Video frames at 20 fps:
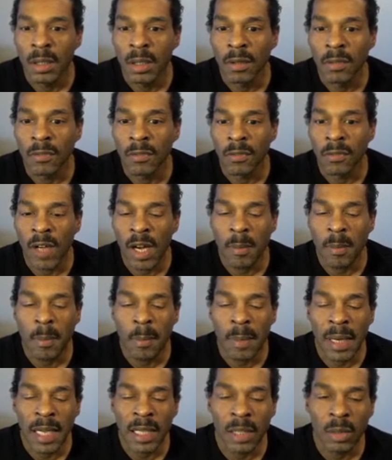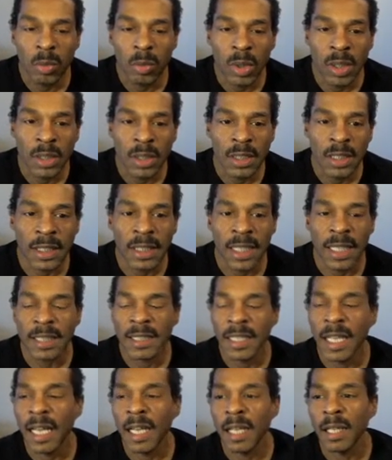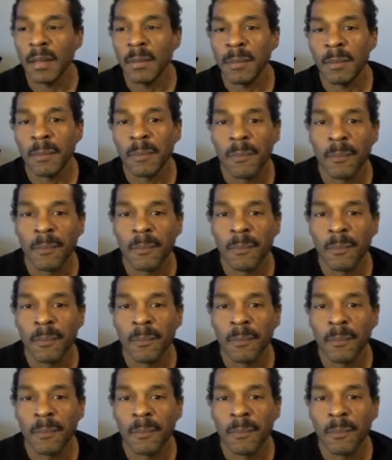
frame of mind was at that time.